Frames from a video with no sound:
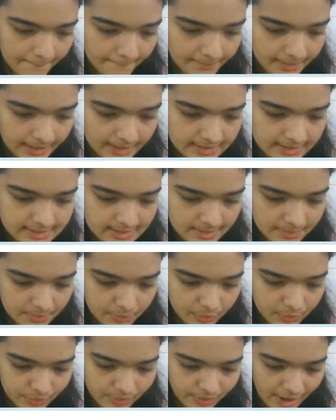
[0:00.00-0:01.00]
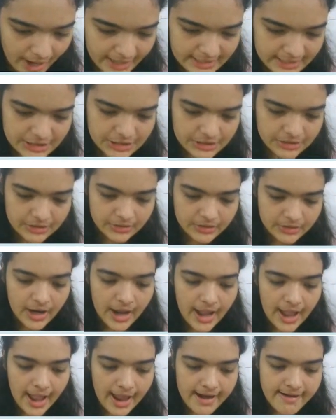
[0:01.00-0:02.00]
place them right here,
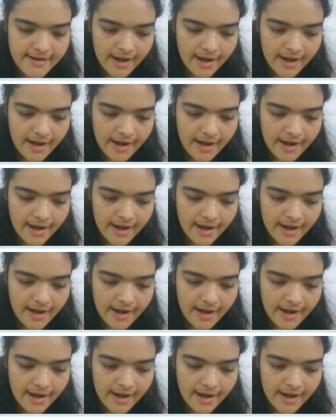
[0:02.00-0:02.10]
and